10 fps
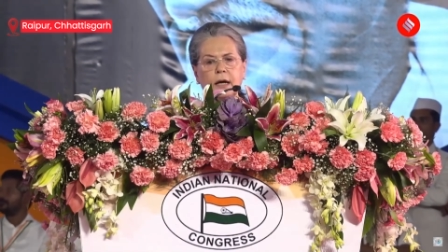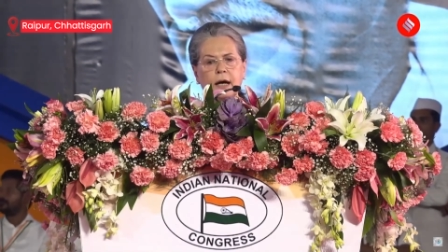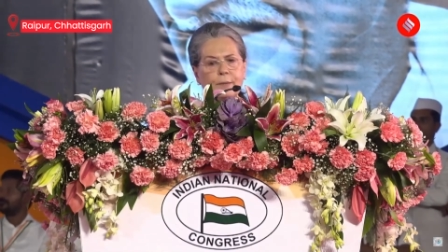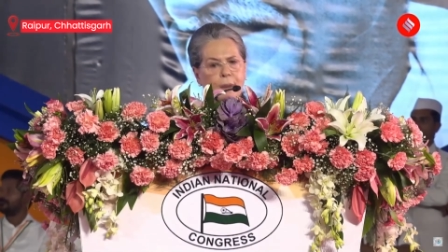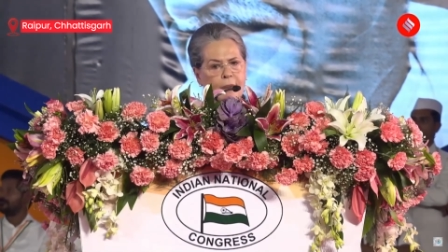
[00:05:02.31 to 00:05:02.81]

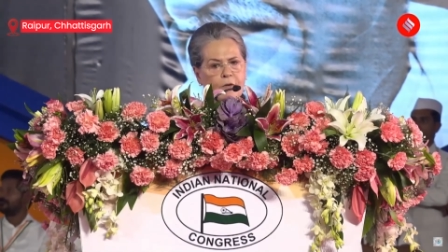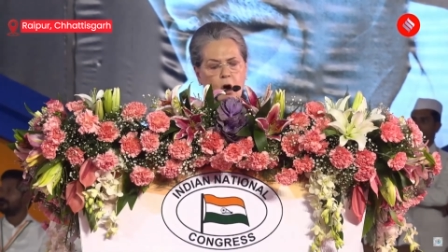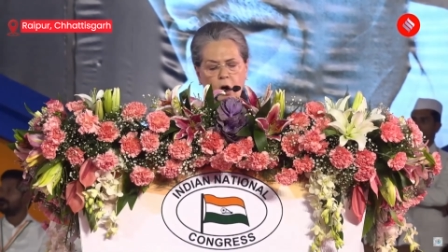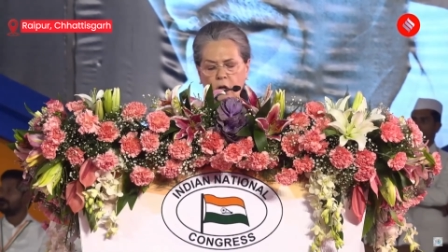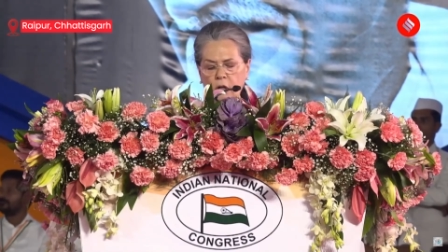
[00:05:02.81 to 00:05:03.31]
Above
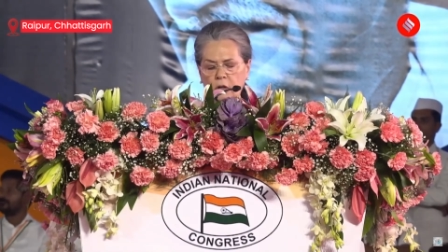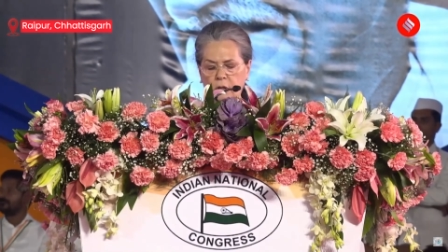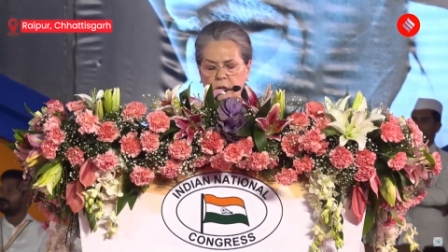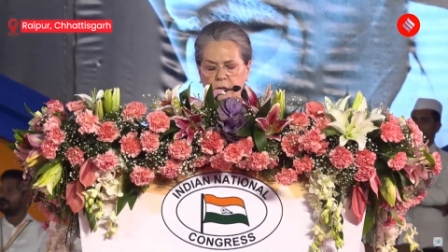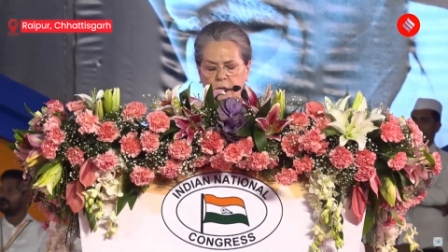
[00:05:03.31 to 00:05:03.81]
all,
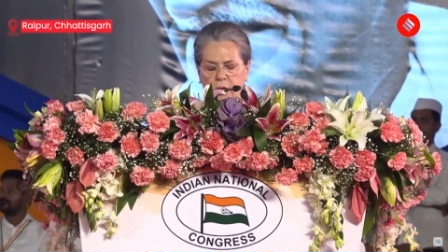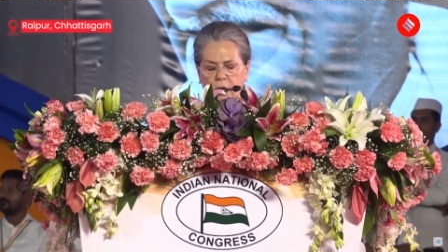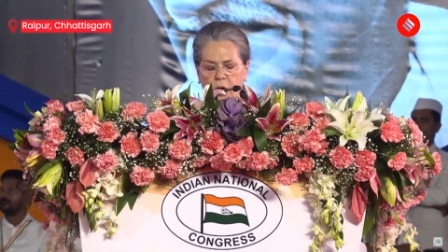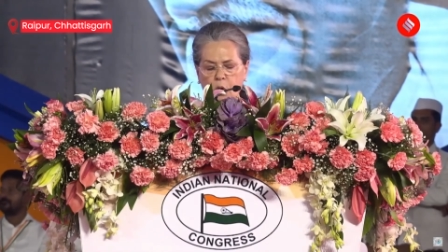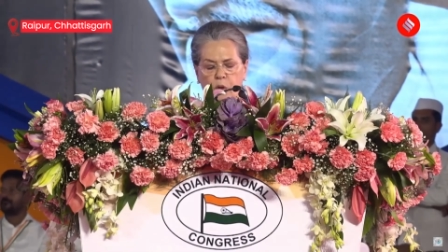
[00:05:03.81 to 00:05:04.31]

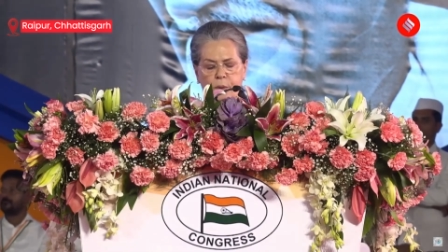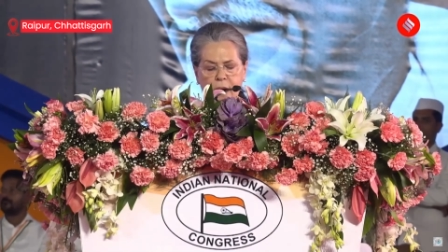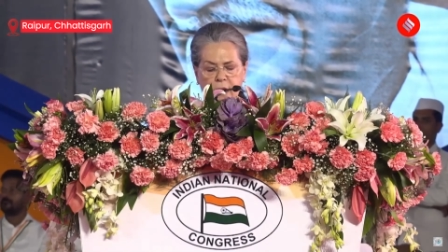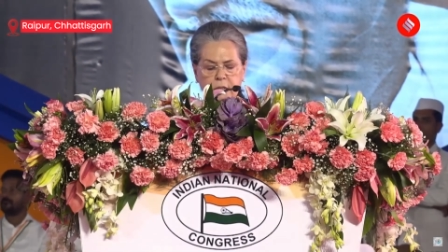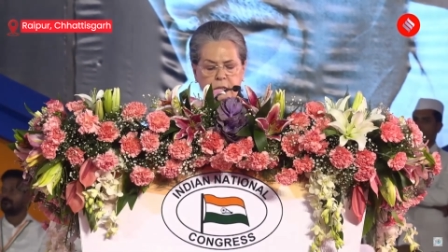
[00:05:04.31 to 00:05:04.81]
we
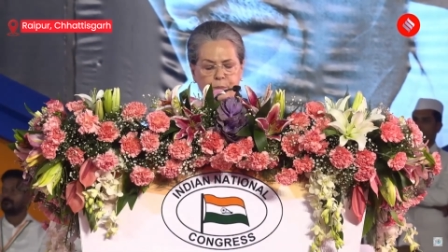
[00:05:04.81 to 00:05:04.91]
must